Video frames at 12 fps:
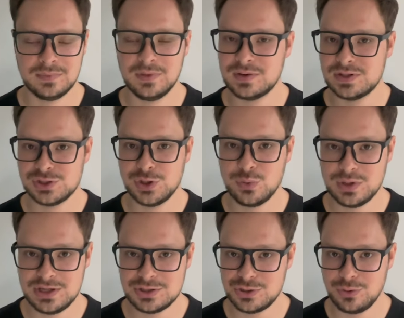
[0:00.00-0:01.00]
There is no
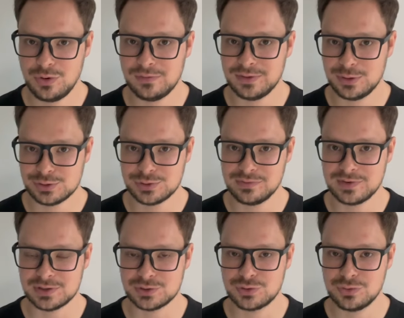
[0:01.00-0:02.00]
issue of loss of
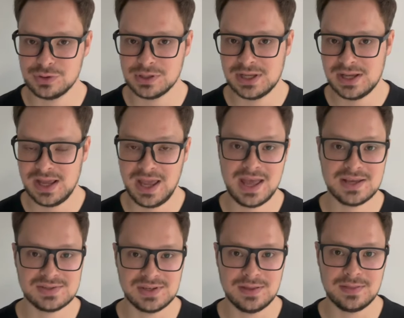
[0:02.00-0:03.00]
control
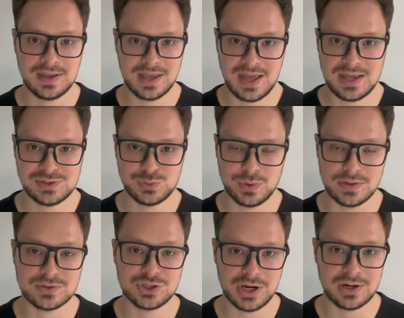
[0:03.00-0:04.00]
as in the case with
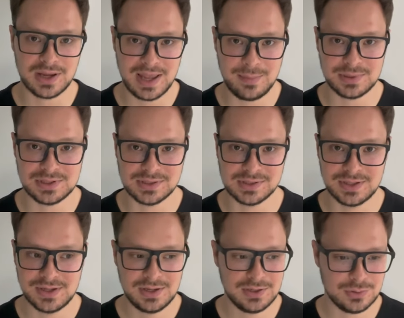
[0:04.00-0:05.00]
share capital.
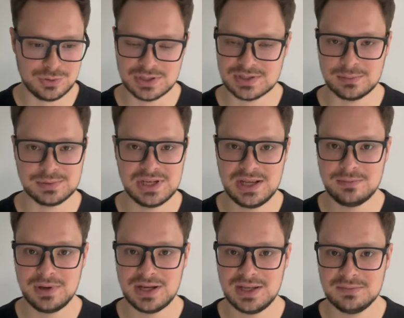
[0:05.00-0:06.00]
You just obtain
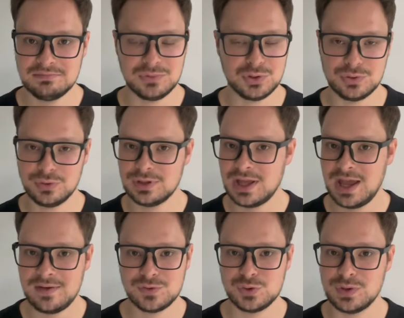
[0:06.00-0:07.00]
money, you don't
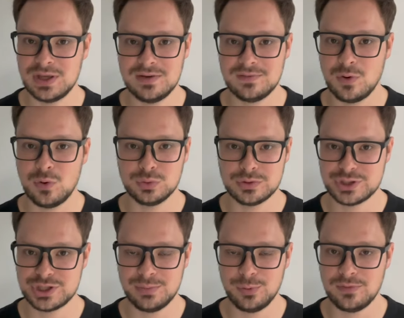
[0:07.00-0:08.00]
have to give
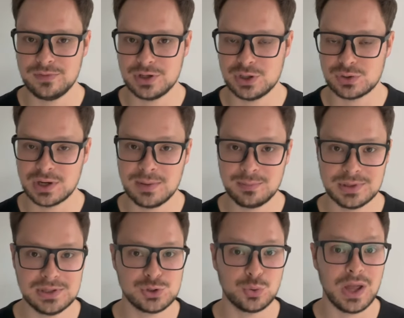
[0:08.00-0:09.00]
ownership over your
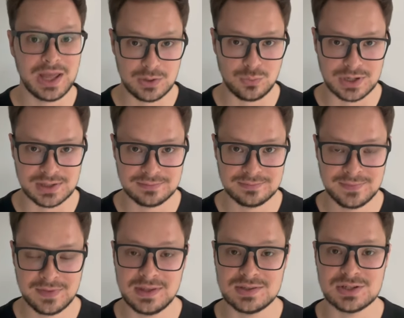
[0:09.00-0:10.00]
company to anyone.
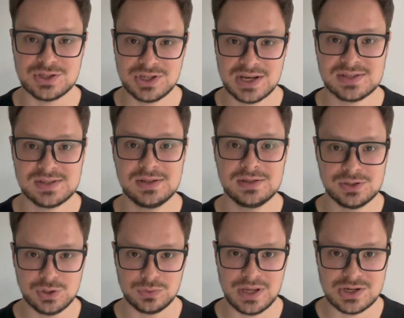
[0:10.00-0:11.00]
These are just
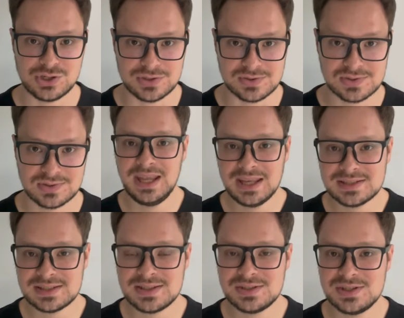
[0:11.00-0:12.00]
donations. And
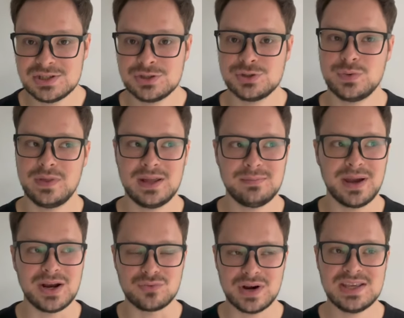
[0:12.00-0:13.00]
in addition to that, by
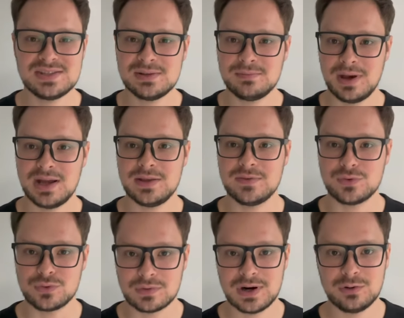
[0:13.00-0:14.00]
raising money
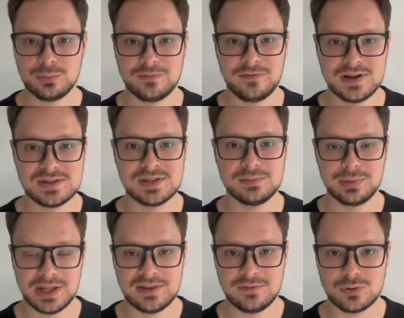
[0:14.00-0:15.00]
through crowdfunding
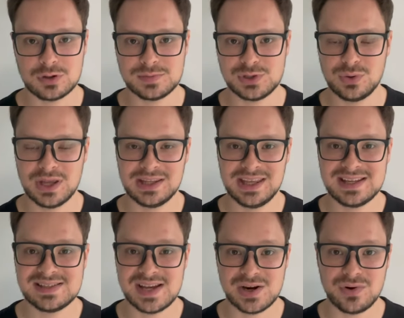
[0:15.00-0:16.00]
platforms, you can
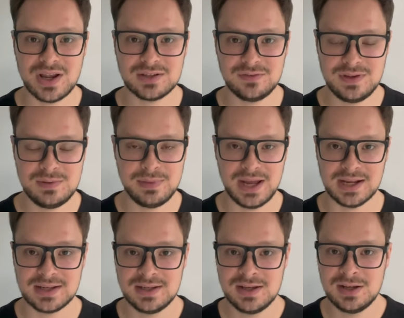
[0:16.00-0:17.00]
get direct
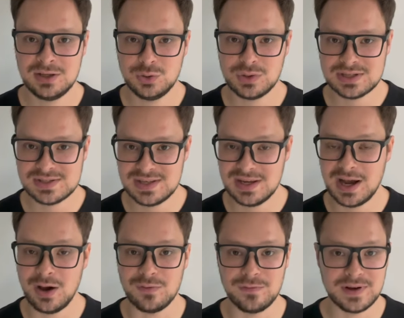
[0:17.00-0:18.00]
feedback. You can see
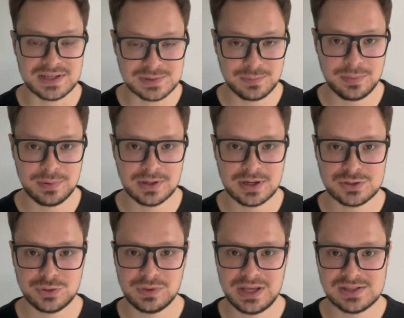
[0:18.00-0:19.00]
how fast people are
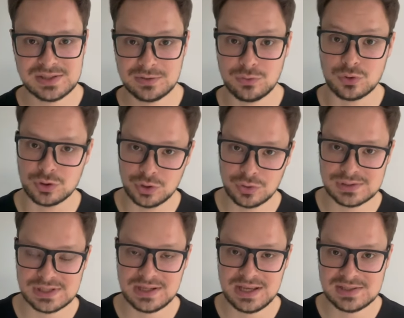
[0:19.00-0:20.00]
donating or not
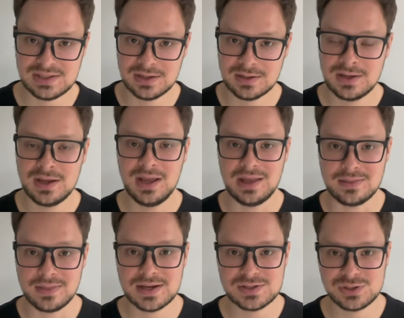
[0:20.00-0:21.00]
donating,
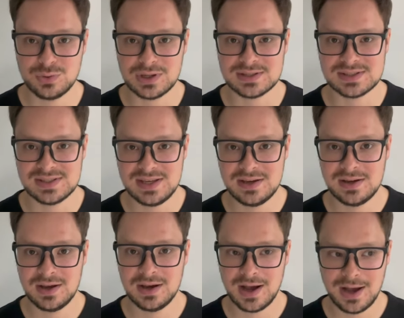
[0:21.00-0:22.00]
and thus you can see
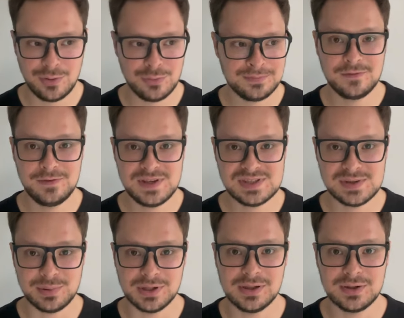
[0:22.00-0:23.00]
how
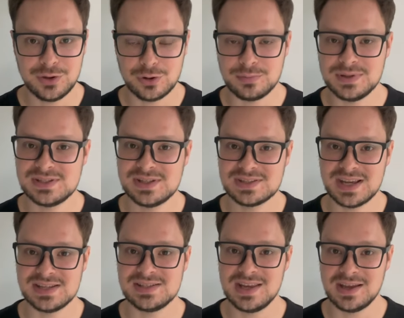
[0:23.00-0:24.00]
feasible your business
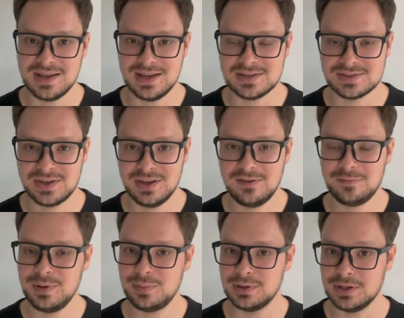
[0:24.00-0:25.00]
idea is. If
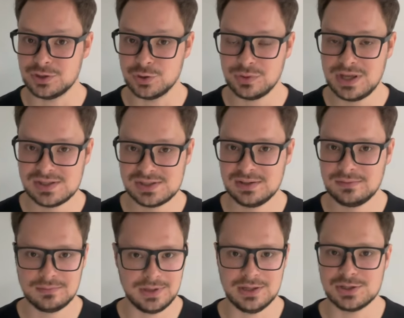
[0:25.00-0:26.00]
people are
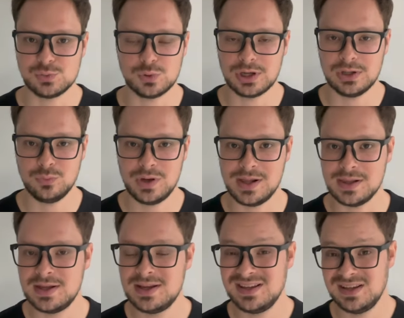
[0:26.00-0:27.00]
donating, then it's working well.
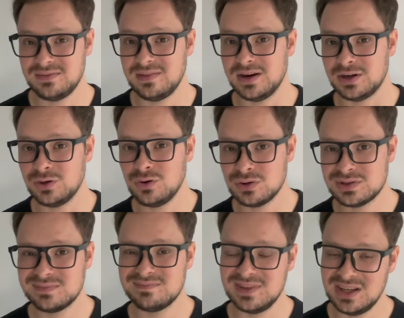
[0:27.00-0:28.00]
If they're not,
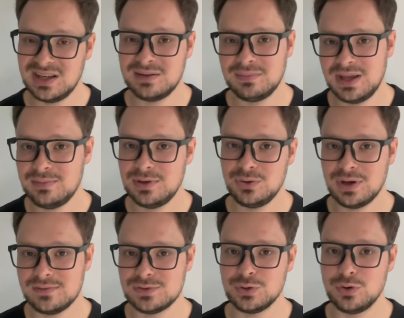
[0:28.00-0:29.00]
then maybe you
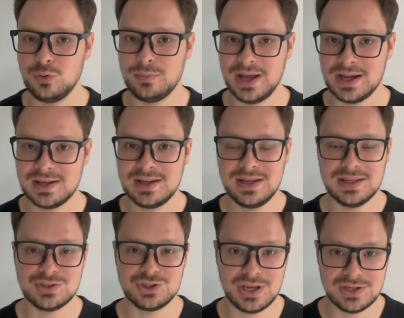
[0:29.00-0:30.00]
have to go back
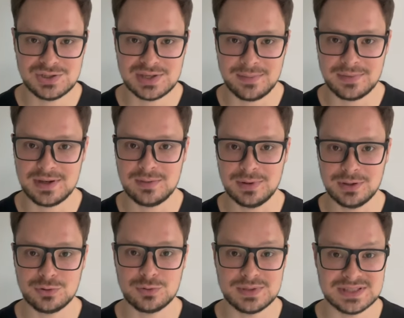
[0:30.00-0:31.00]
and change something
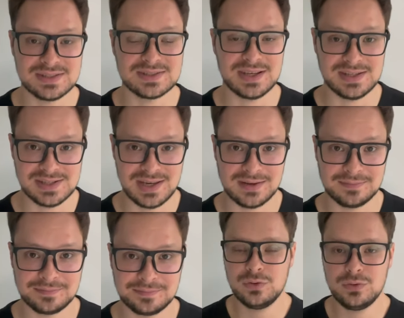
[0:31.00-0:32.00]
about your business idea.
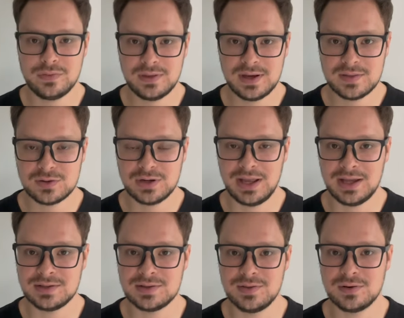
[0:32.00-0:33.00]
On the other
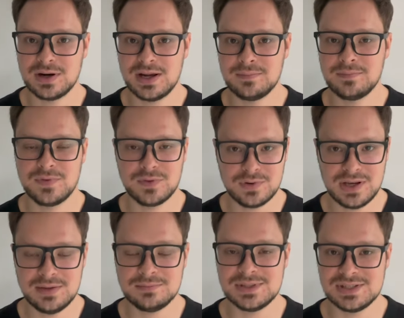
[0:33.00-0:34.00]
hand, there are
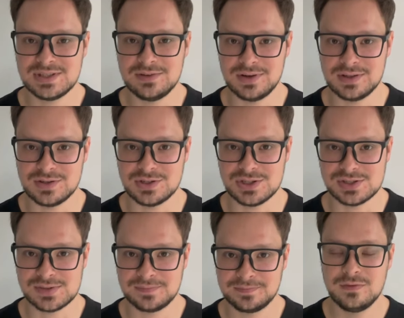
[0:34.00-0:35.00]
three disadvantages.